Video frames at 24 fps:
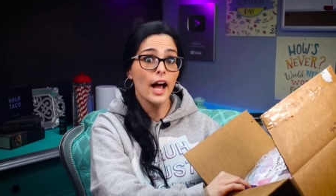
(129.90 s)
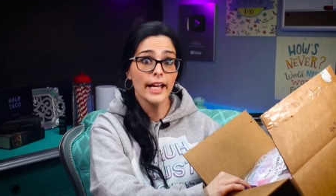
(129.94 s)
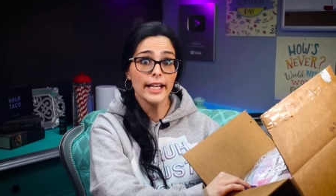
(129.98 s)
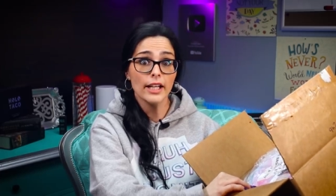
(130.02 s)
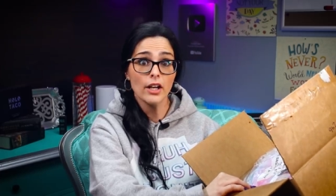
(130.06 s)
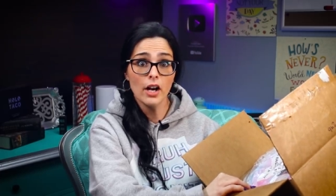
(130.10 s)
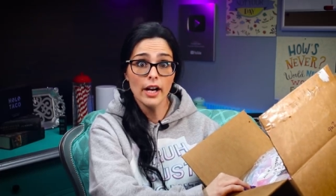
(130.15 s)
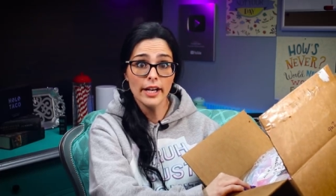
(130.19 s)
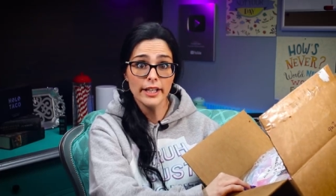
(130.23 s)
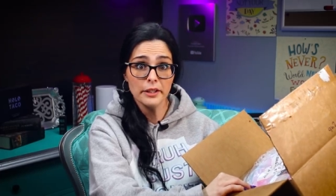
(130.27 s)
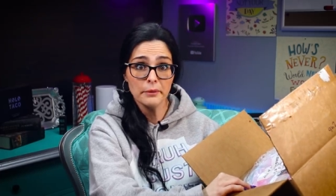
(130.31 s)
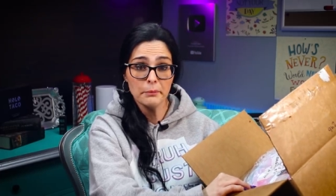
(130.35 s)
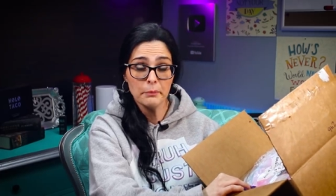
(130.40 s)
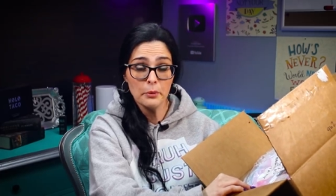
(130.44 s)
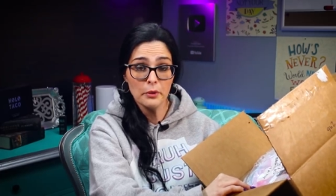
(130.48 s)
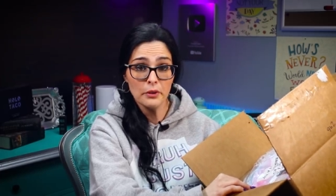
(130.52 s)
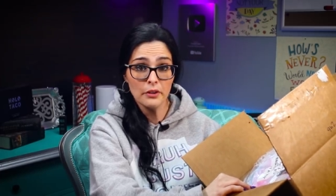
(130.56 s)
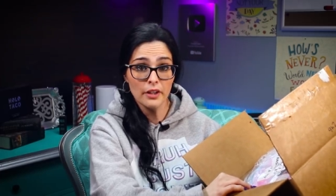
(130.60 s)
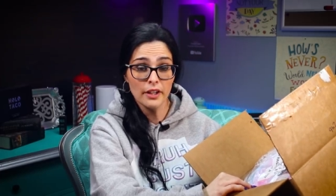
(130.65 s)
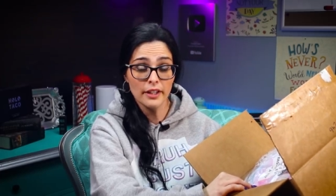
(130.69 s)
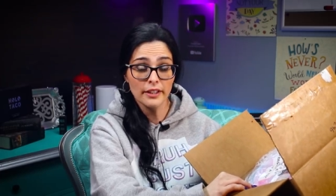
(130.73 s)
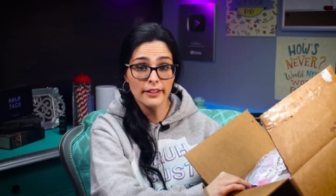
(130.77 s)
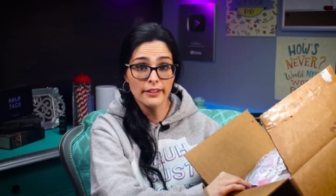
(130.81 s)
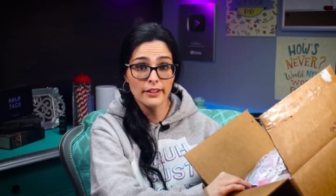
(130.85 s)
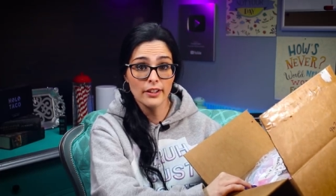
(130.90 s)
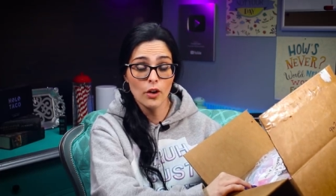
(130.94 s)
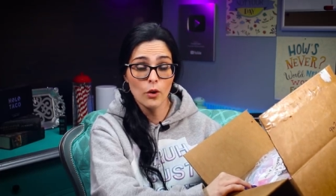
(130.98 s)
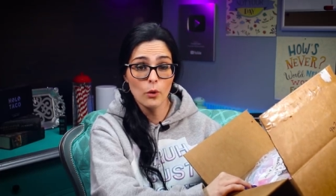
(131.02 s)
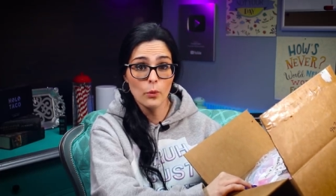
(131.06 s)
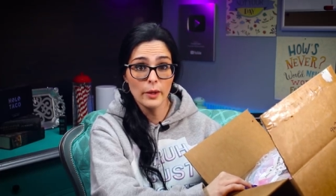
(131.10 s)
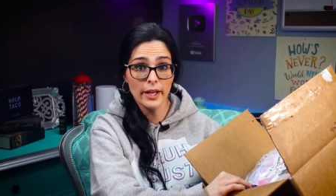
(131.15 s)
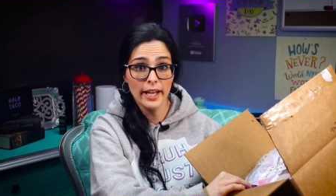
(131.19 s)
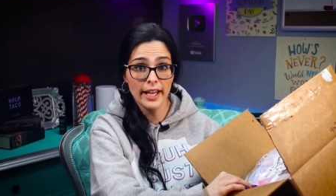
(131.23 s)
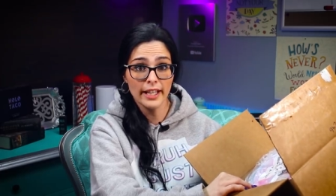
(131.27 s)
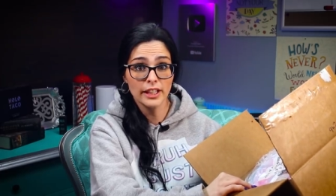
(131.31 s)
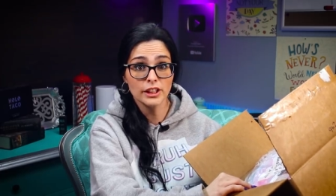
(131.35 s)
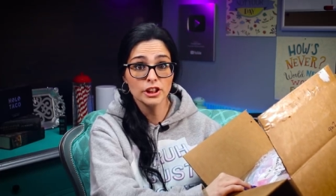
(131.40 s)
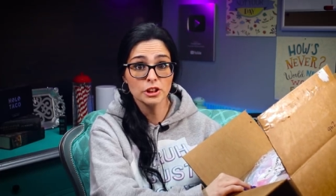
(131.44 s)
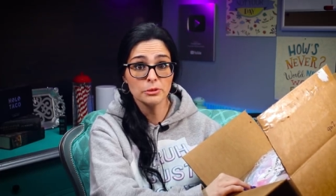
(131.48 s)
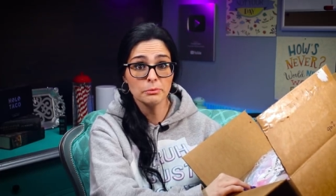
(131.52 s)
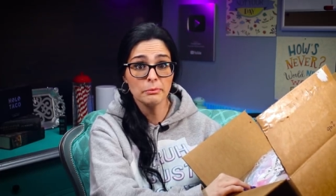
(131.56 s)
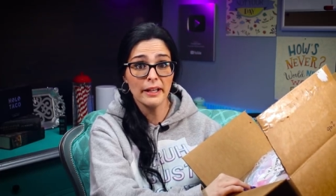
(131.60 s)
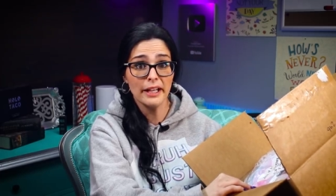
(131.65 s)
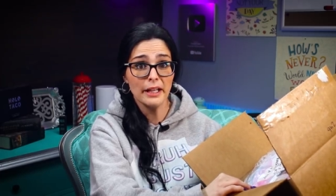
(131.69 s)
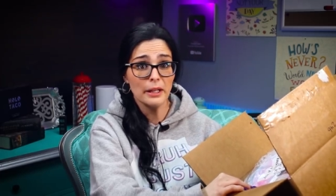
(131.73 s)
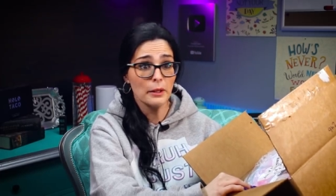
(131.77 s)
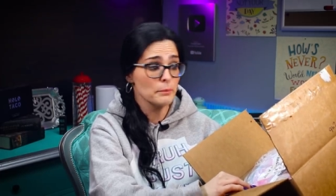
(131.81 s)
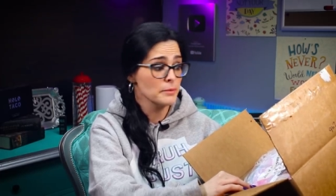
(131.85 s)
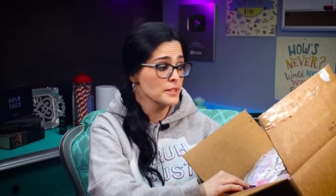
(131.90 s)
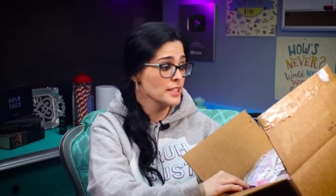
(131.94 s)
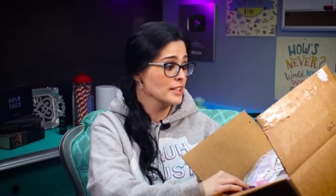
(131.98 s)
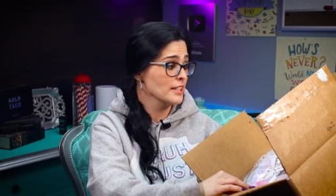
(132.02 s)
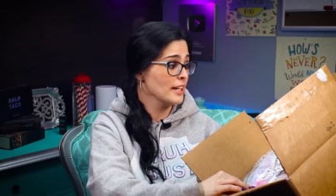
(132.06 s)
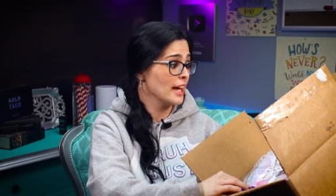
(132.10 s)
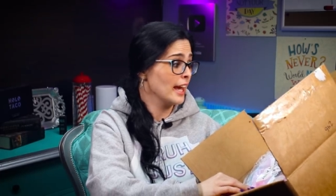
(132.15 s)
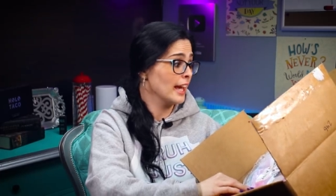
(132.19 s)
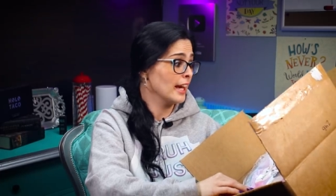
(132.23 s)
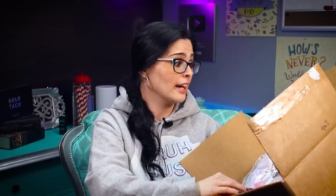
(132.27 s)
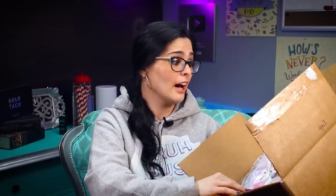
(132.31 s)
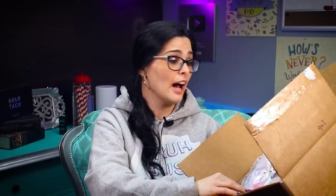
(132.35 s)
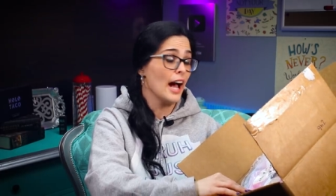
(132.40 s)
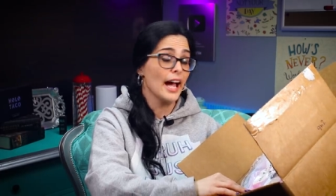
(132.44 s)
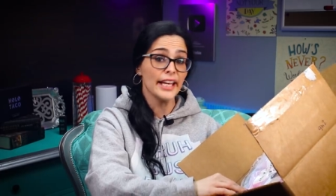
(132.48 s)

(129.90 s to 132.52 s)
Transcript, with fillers: I kind of put on okay-ish makeup today.